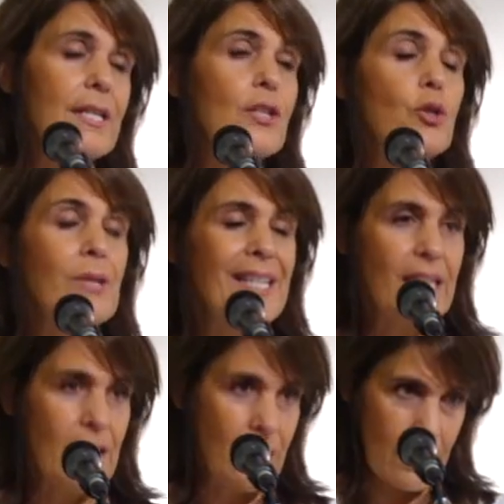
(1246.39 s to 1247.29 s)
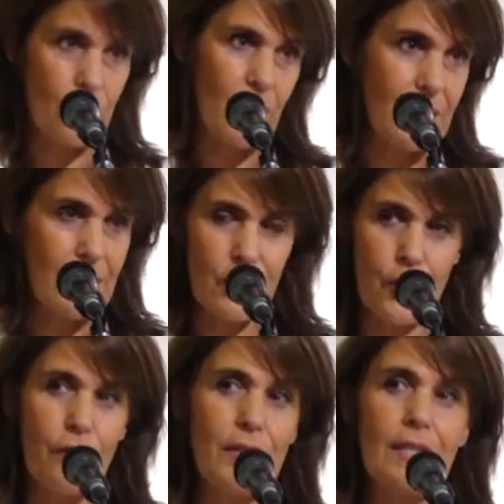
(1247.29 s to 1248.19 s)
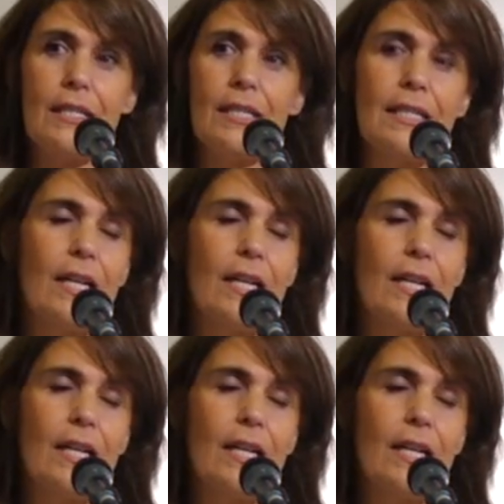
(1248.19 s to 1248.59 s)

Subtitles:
that you need integrated services,